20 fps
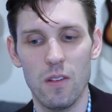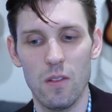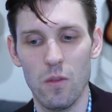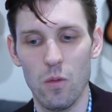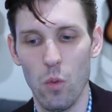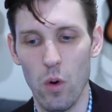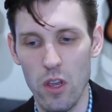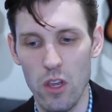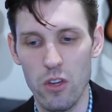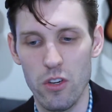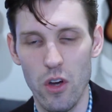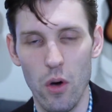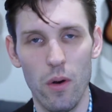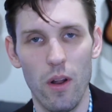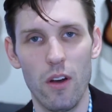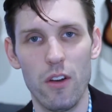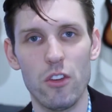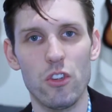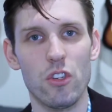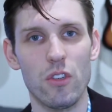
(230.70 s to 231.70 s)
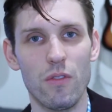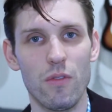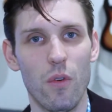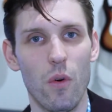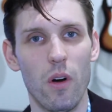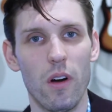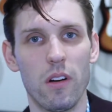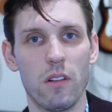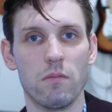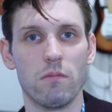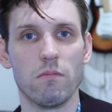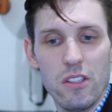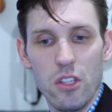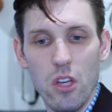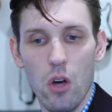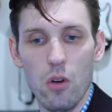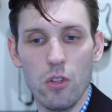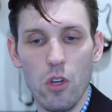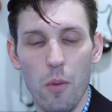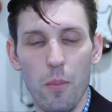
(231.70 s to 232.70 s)
what you don't audition for.
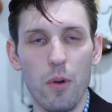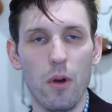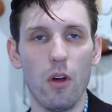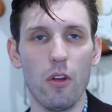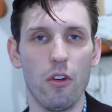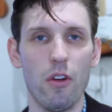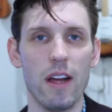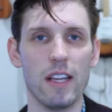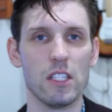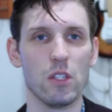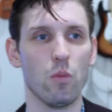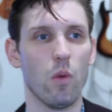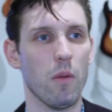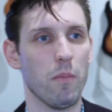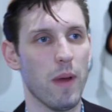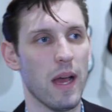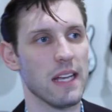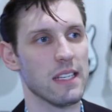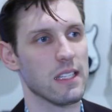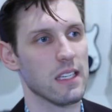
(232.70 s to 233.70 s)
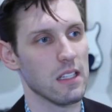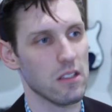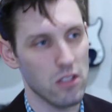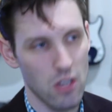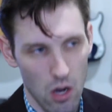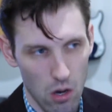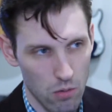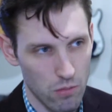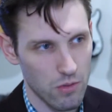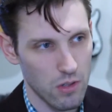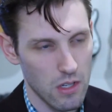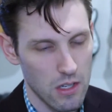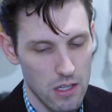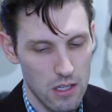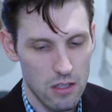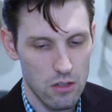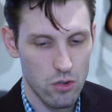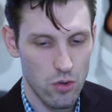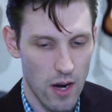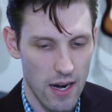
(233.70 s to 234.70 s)
So don't put all your eggs in one basket. Don't
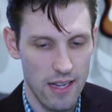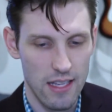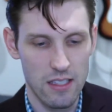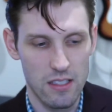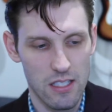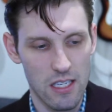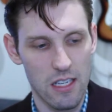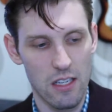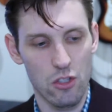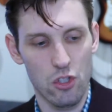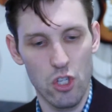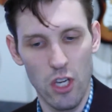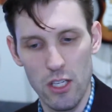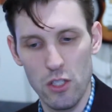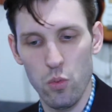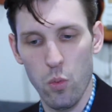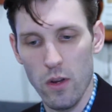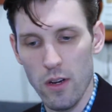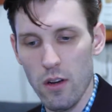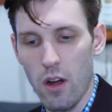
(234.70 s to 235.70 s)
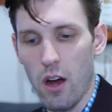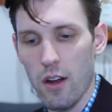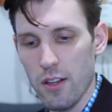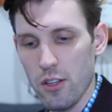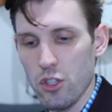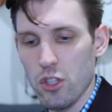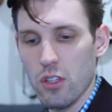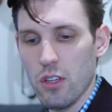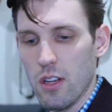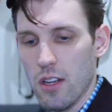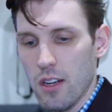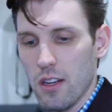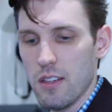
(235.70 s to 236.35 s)
try to get seen at just one audition in a